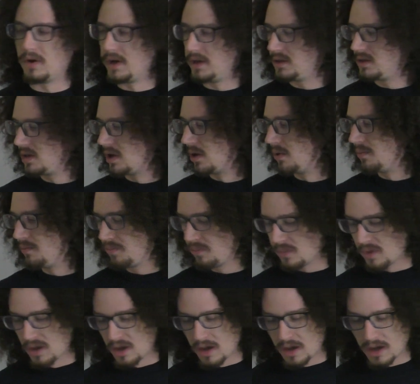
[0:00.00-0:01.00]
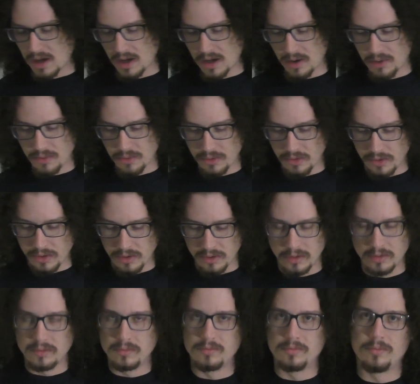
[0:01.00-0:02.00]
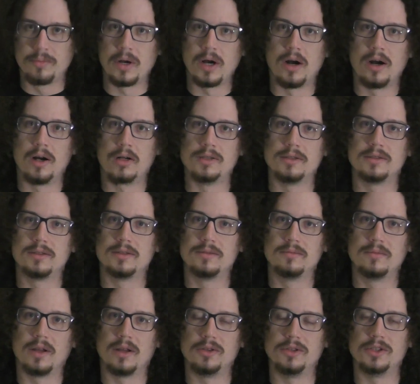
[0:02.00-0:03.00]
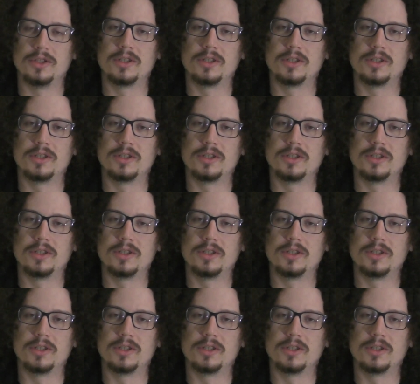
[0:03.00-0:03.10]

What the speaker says: You believe that the average Calhoun student